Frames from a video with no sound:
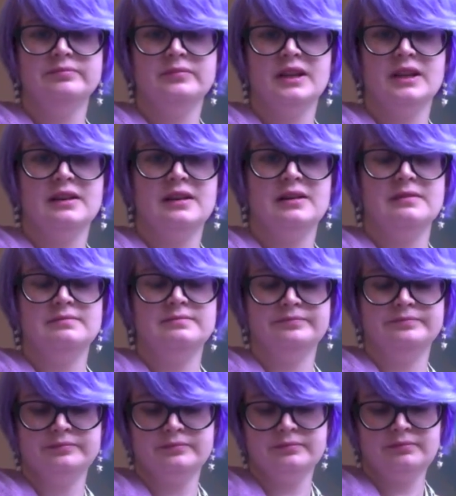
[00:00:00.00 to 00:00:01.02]

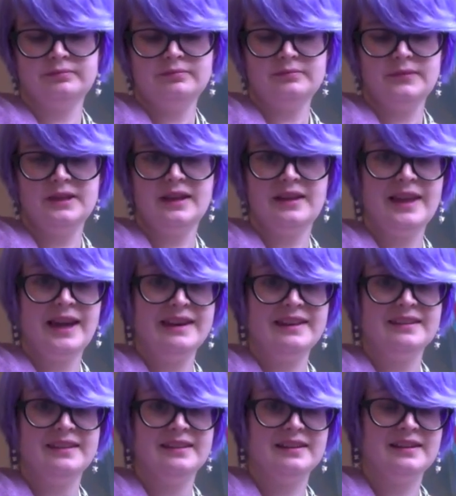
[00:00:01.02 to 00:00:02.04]
and that
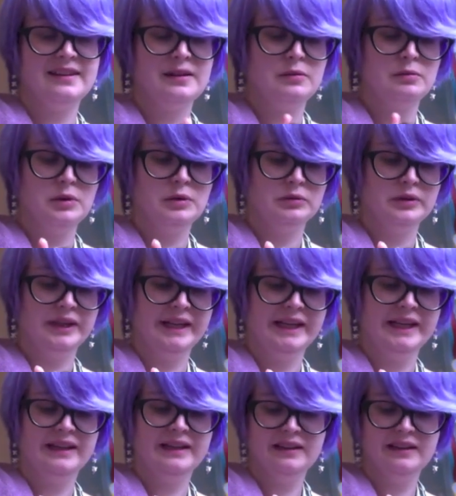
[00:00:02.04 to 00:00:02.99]
will really